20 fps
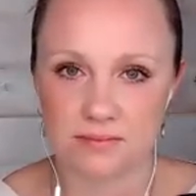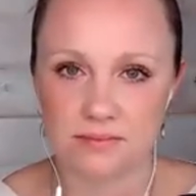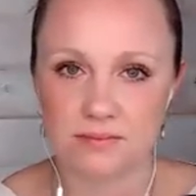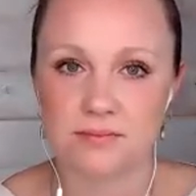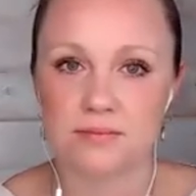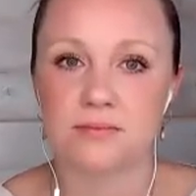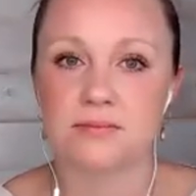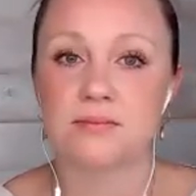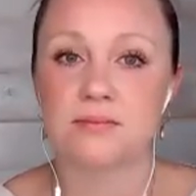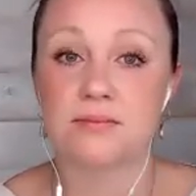So
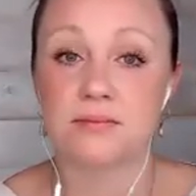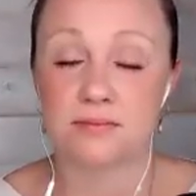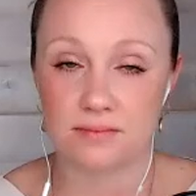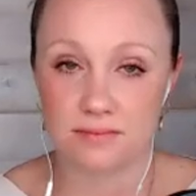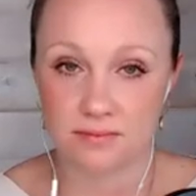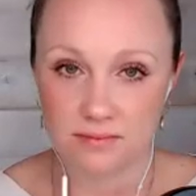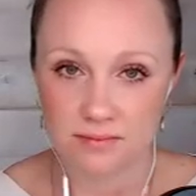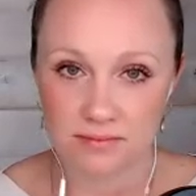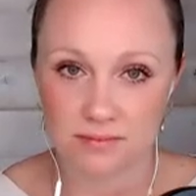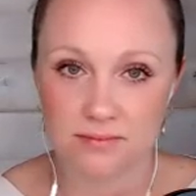there is a
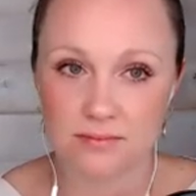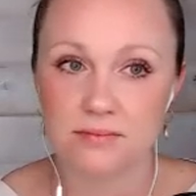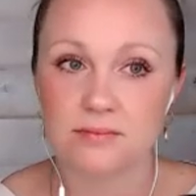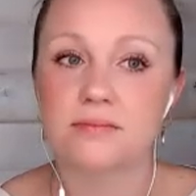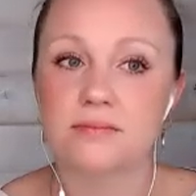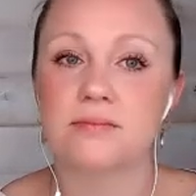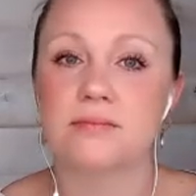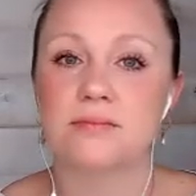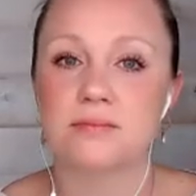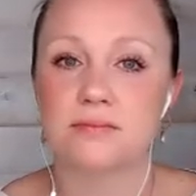finesse
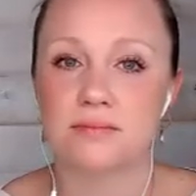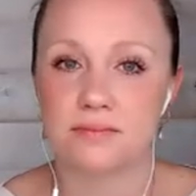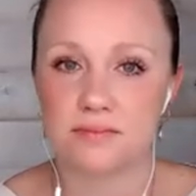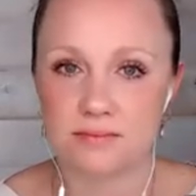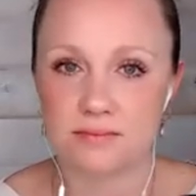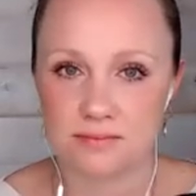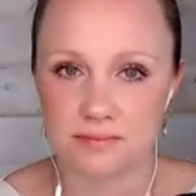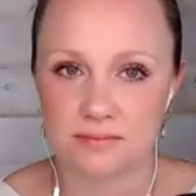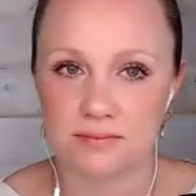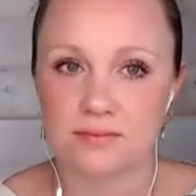to
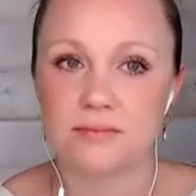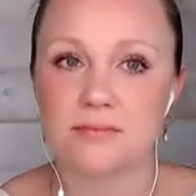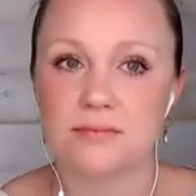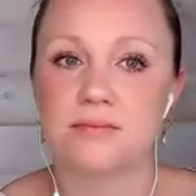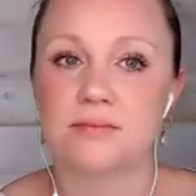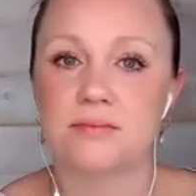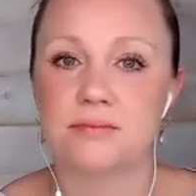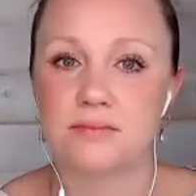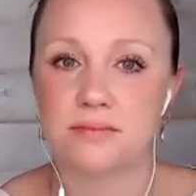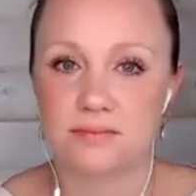everything, that
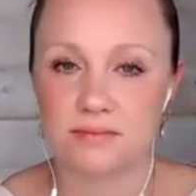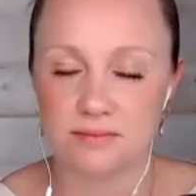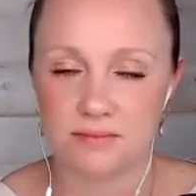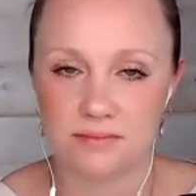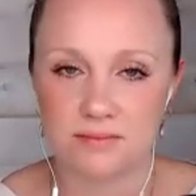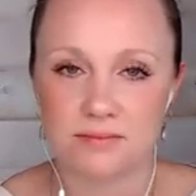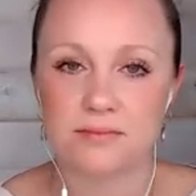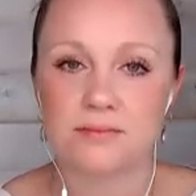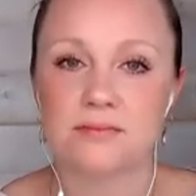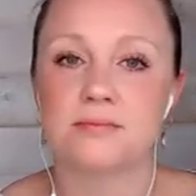it has
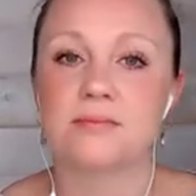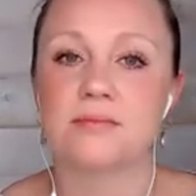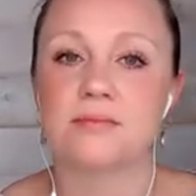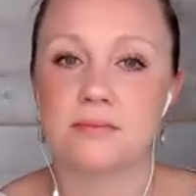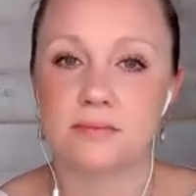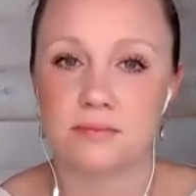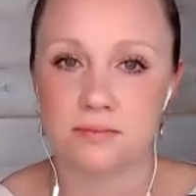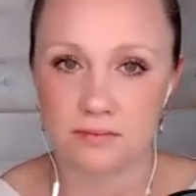to be